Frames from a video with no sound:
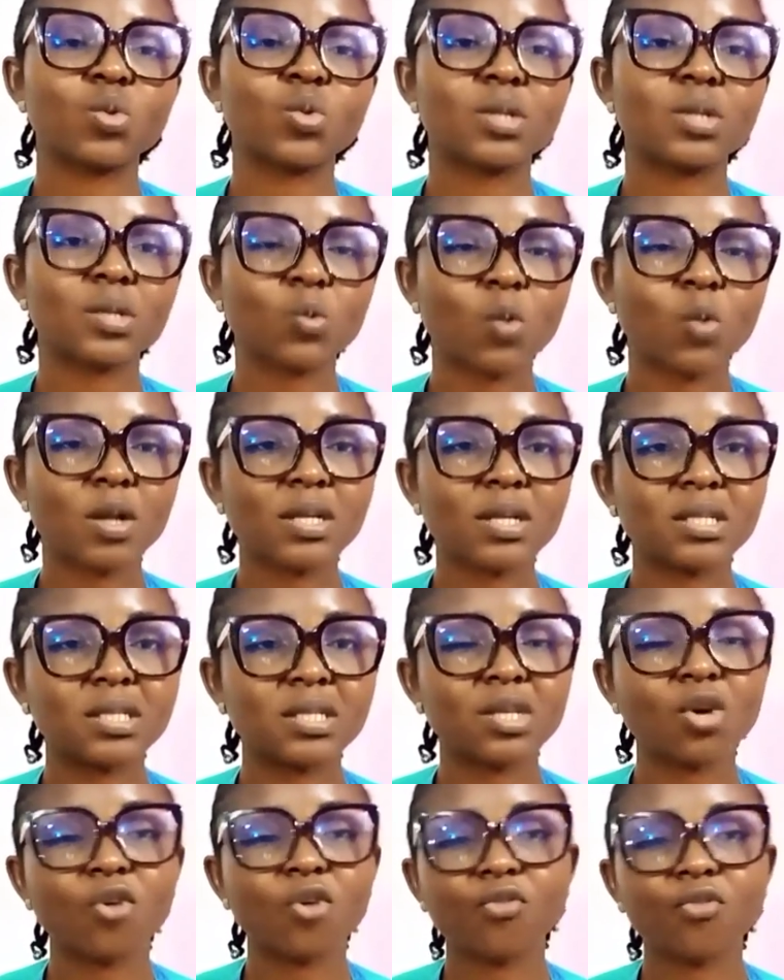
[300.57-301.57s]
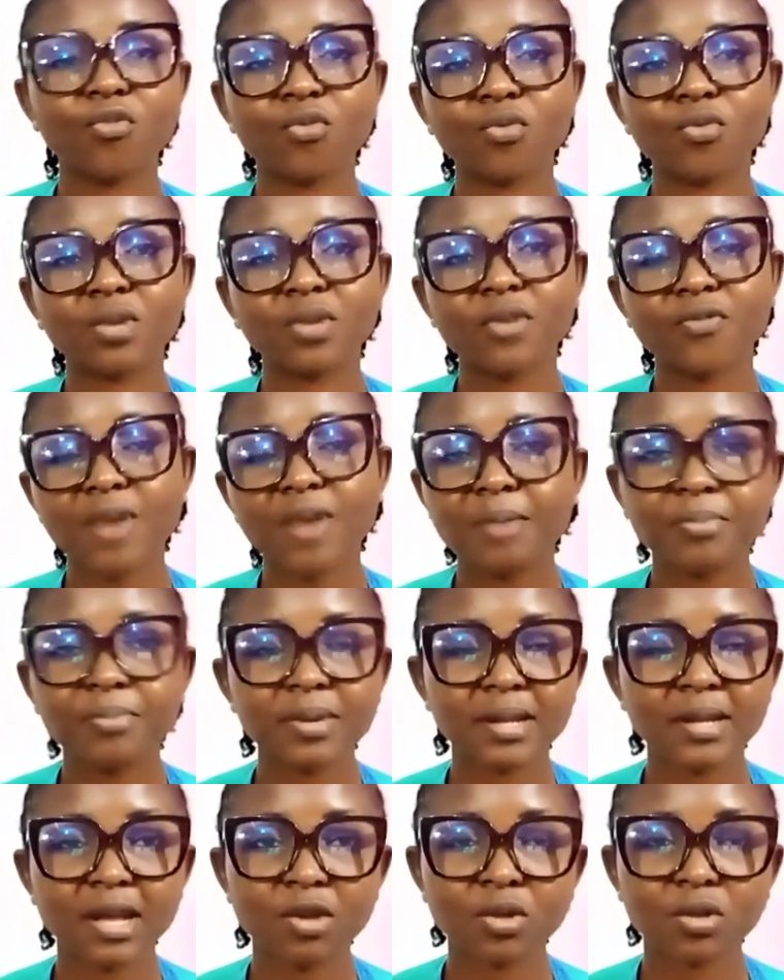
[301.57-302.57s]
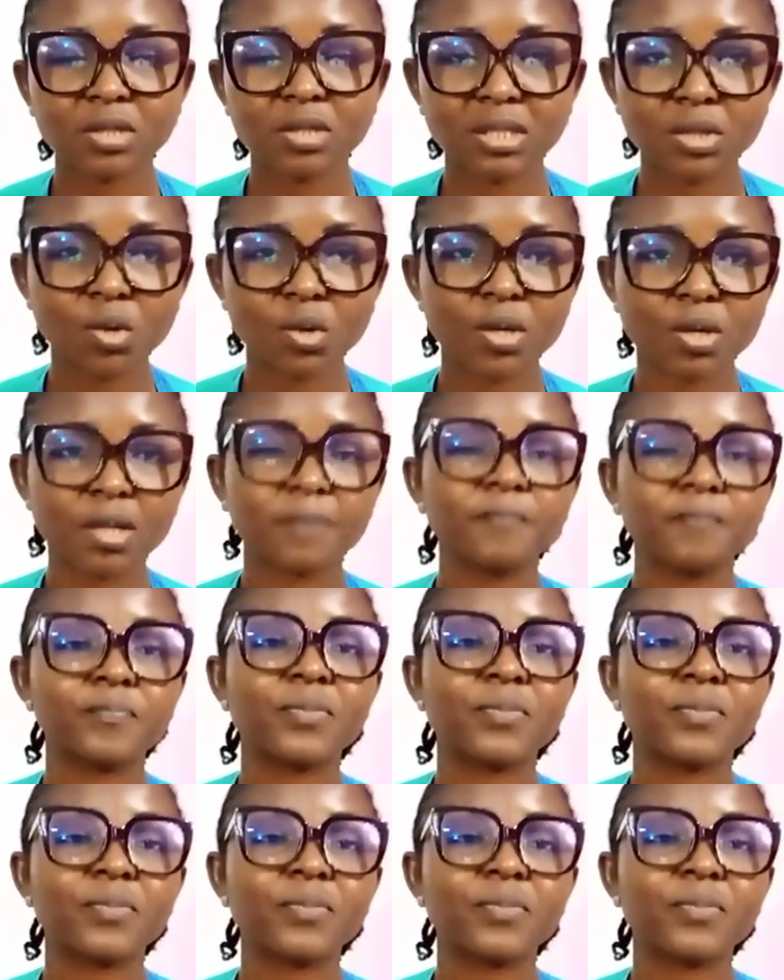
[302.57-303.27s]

the quality of the fabric that you're sewing,